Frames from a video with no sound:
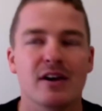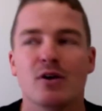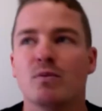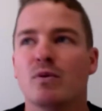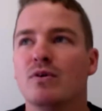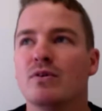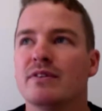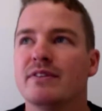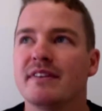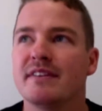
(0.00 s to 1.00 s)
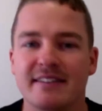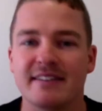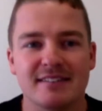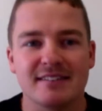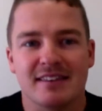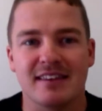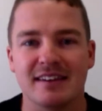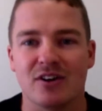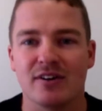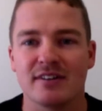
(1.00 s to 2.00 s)
Well, see, that's the thing.
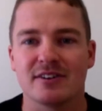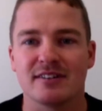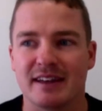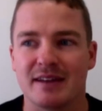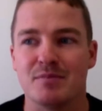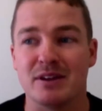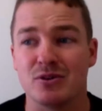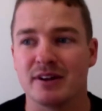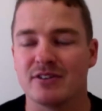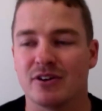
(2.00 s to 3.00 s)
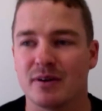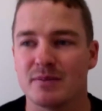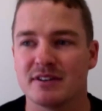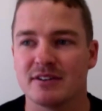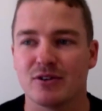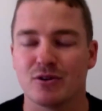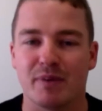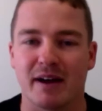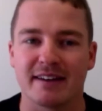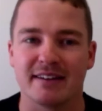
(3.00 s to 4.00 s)
Hindsight can be good at times. And I look
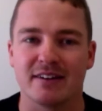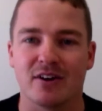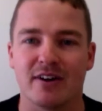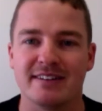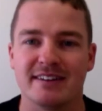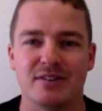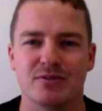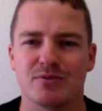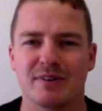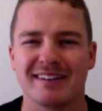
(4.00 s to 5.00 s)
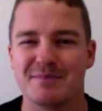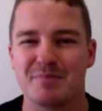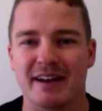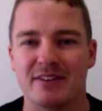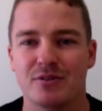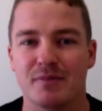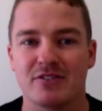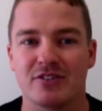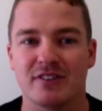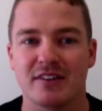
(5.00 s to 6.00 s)
back and I didn't really pay too
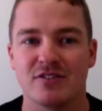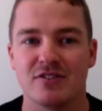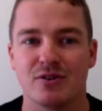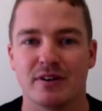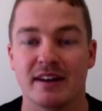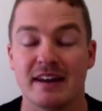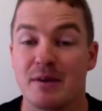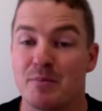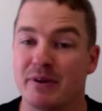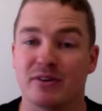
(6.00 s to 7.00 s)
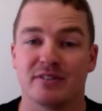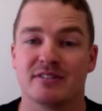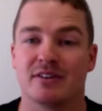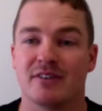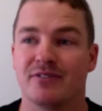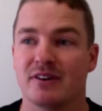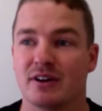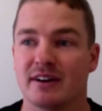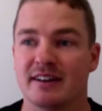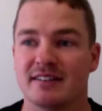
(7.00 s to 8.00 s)
much attention to it because I feel
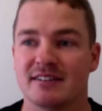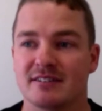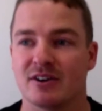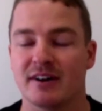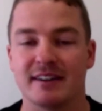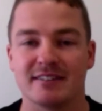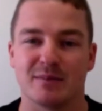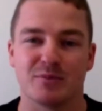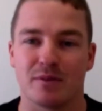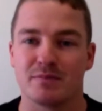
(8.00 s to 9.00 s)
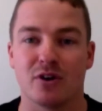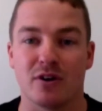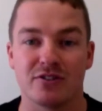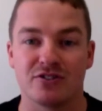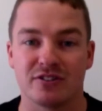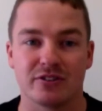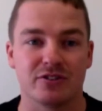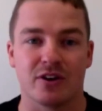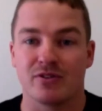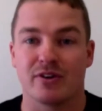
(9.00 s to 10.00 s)
like in society, sometimes guys just
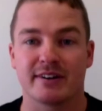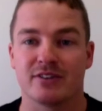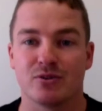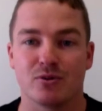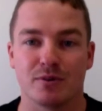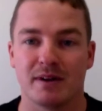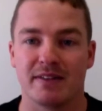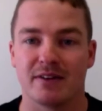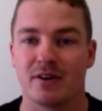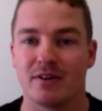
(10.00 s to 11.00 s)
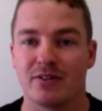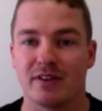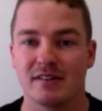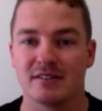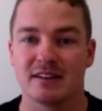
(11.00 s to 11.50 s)
don't like to talk about their own things.